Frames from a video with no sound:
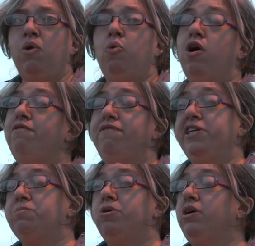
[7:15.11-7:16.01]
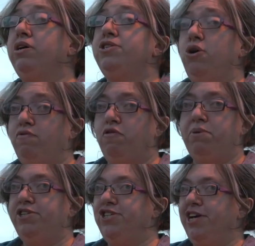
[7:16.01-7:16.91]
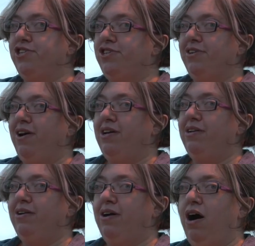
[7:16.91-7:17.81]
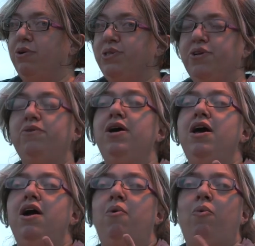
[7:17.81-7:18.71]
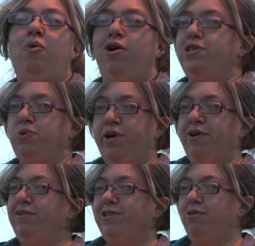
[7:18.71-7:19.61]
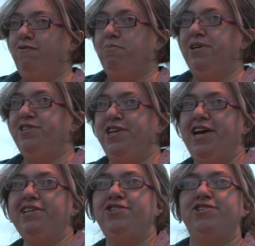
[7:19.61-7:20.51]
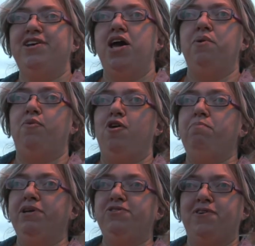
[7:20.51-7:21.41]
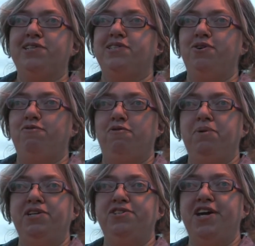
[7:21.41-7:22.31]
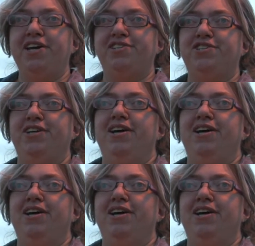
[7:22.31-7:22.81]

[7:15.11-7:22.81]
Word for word: We're on Facebook, Tote for PGH also. We're on Twitter, Tote for PGH, and we're on Pinterest, Tote for PGH.